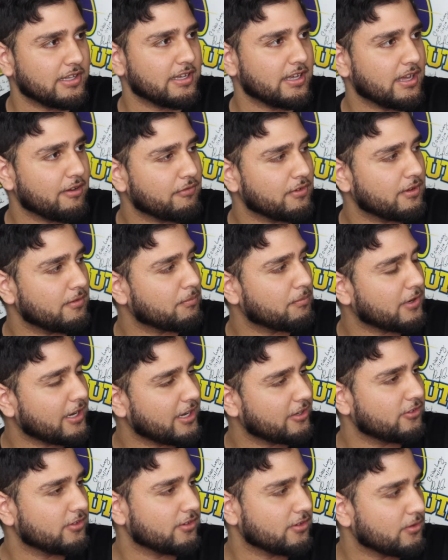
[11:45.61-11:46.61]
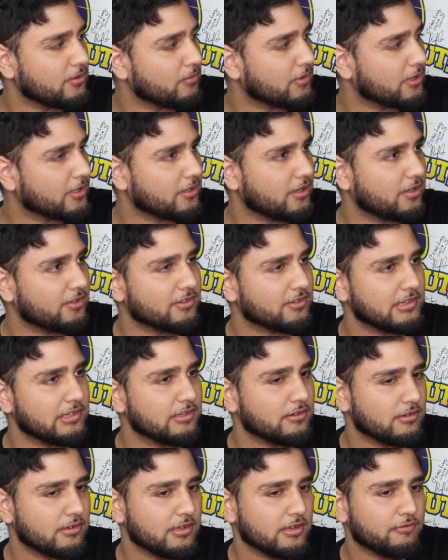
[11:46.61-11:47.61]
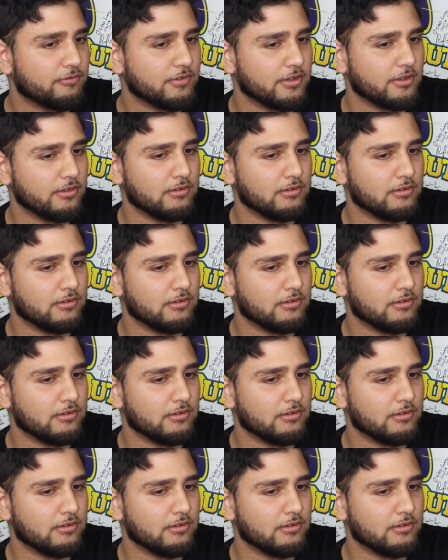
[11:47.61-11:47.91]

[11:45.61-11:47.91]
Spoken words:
Like every project you work on is a little different.